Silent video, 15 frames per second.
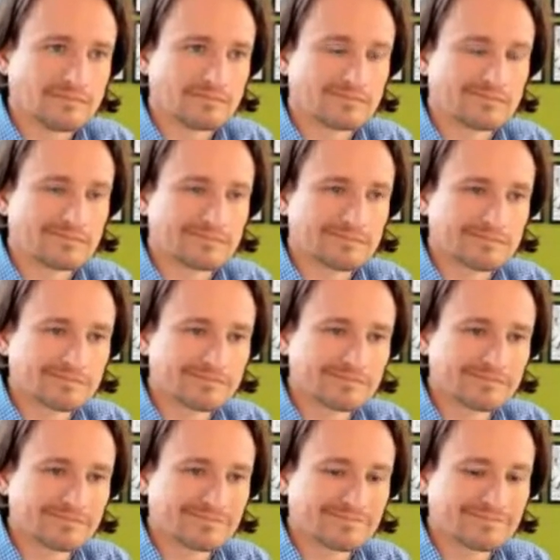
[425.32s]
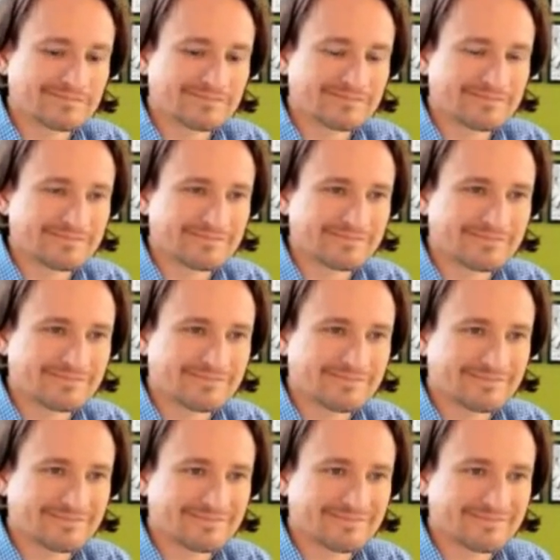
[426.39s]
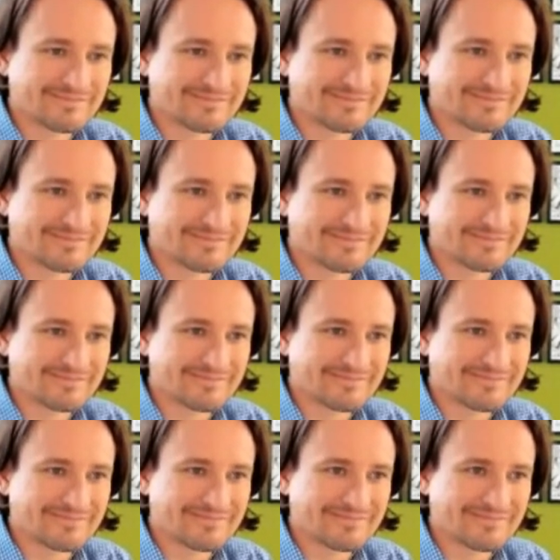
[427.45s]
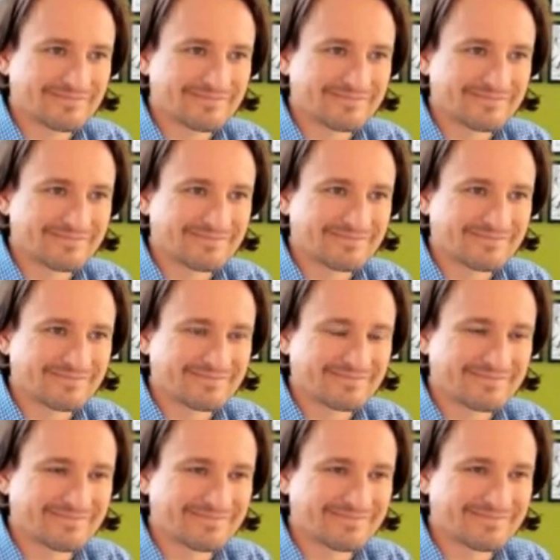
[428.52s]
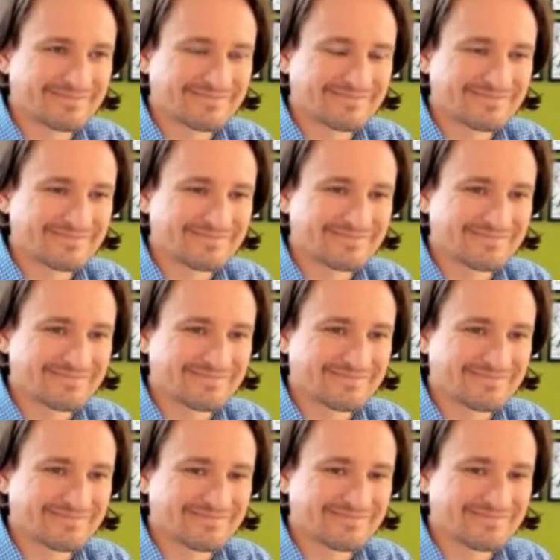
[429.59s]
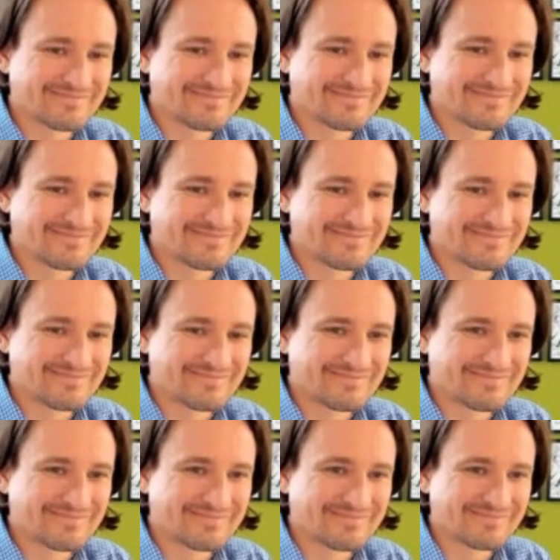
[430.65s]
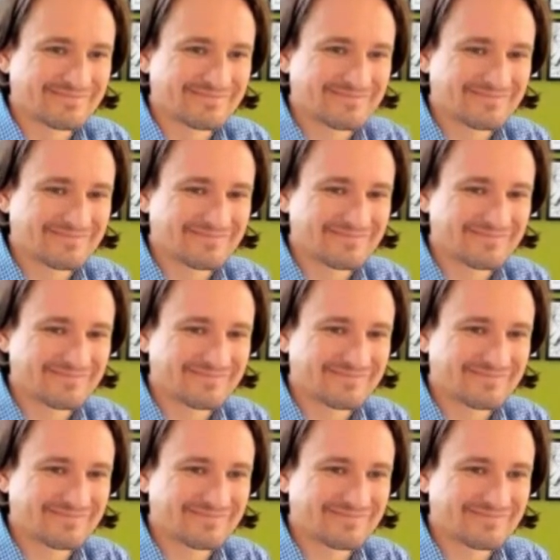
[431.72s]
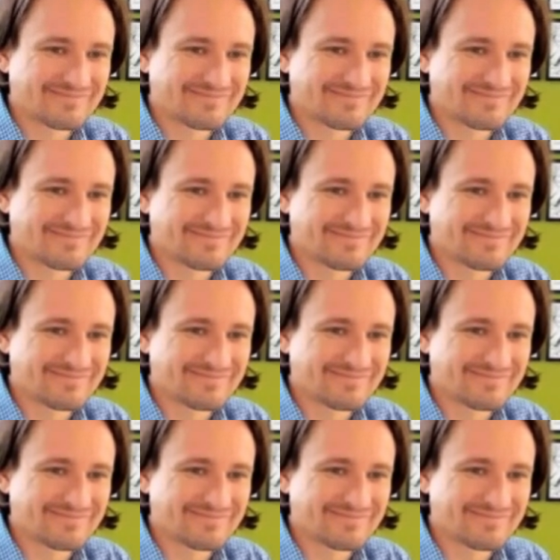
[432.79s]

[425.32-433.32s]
No words are spoken by the person on screen.